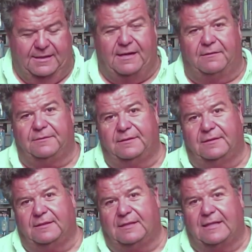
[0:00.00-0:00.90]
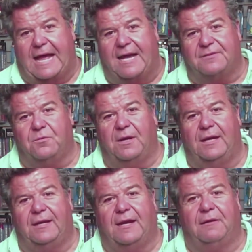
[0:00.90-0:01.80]
Now, the last
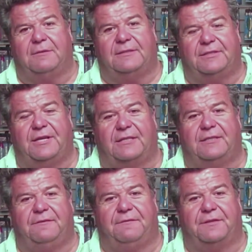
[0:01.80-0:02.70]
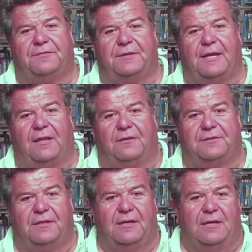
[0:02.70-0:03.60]
way I would suggest you fish for
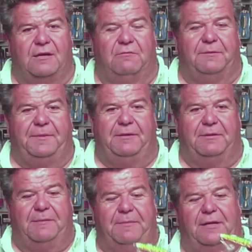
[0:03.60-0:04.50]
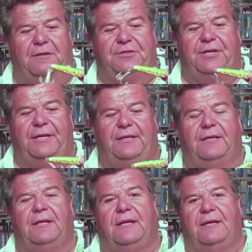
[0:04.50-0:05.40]
yellows would be with the metal jig.
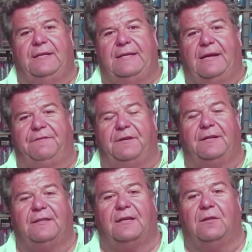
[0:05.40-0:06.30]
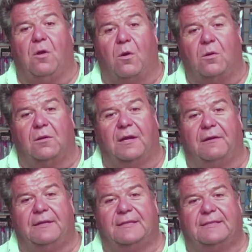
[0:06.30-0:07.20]
Now, if you're at the local
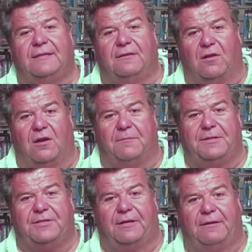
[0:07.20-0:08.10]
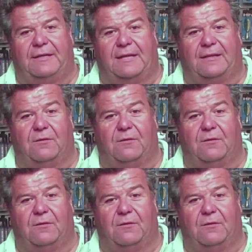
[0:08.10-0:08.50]
areas here in Long Beach area, like